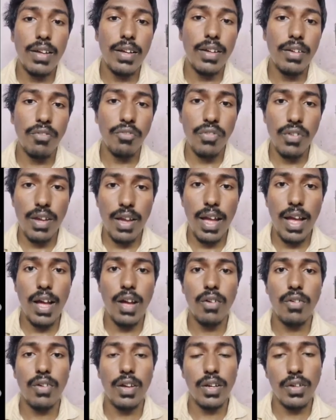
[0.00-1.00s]
If we
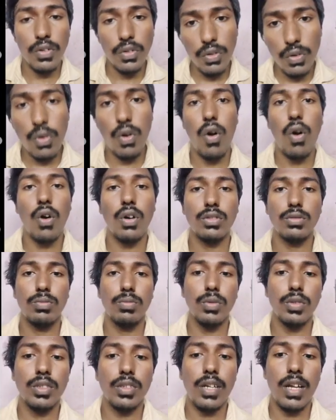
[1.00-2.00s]
have a new
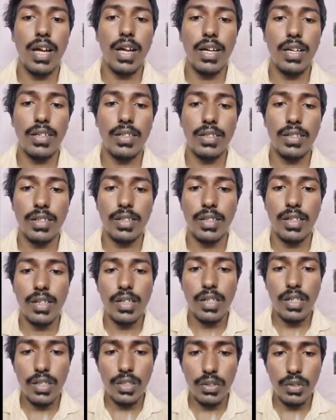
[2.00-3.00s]
output or a
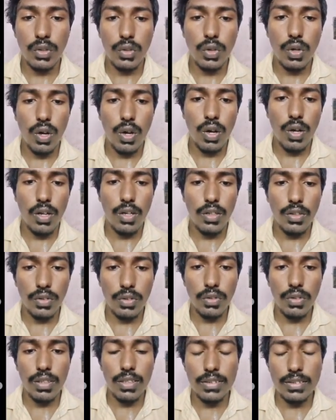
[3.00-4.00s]

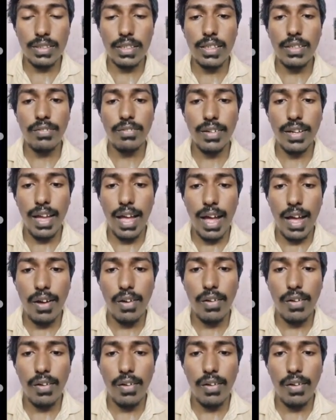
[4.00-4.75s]
new result, we